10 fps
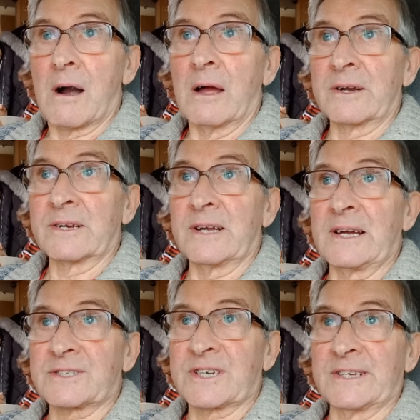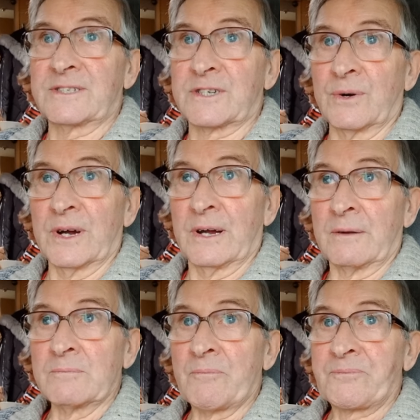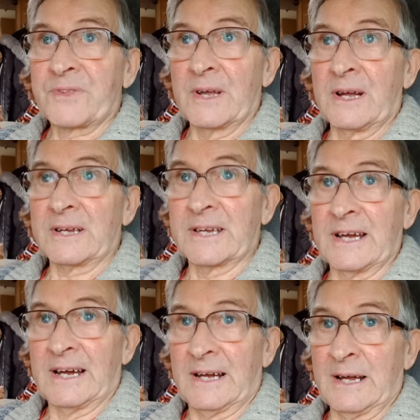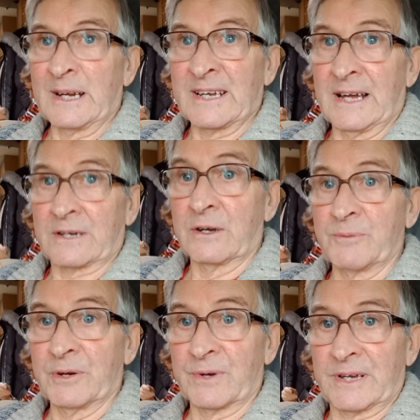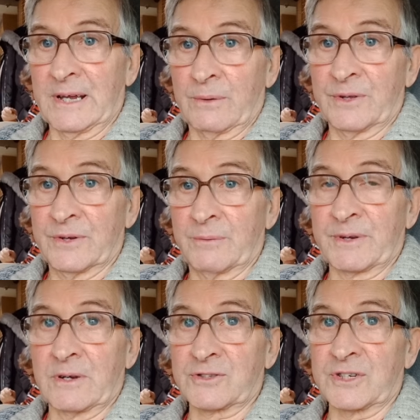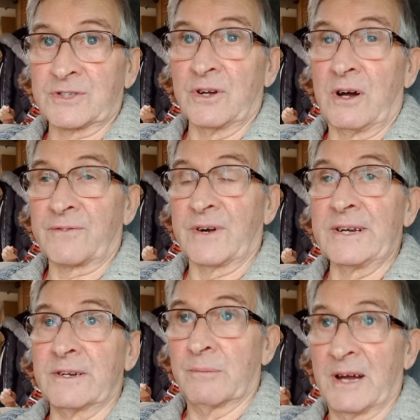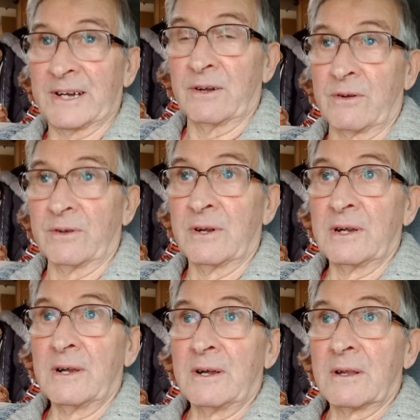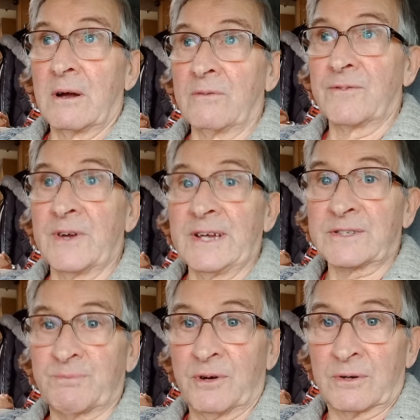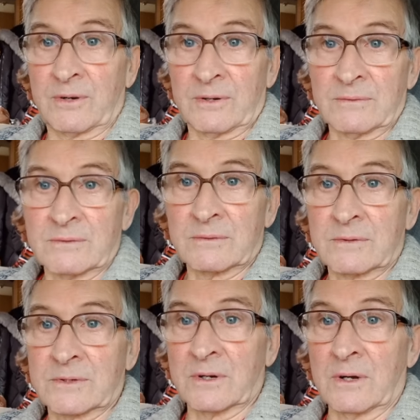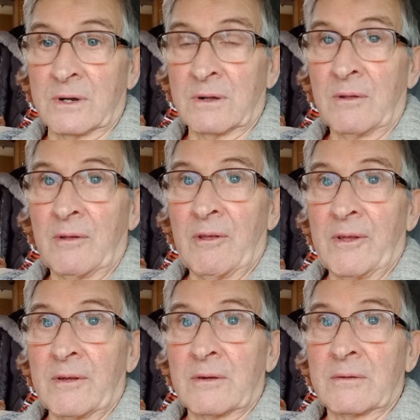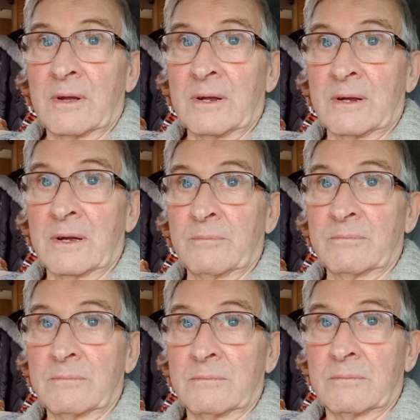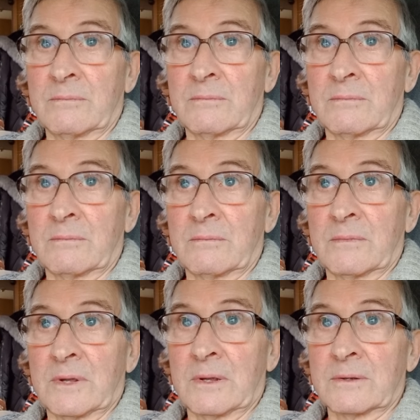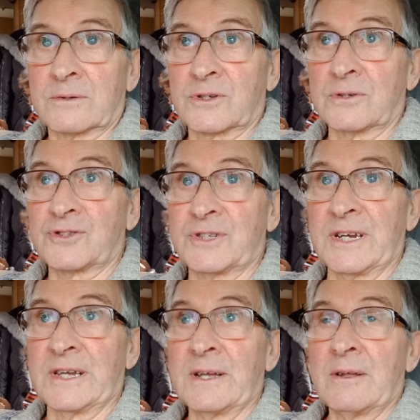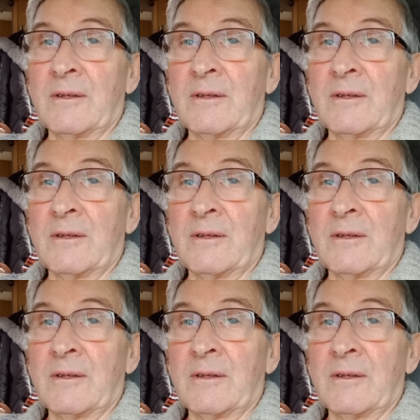And I said to her, I can't communicate with her because she's not a friend of mine on Facebook. So so she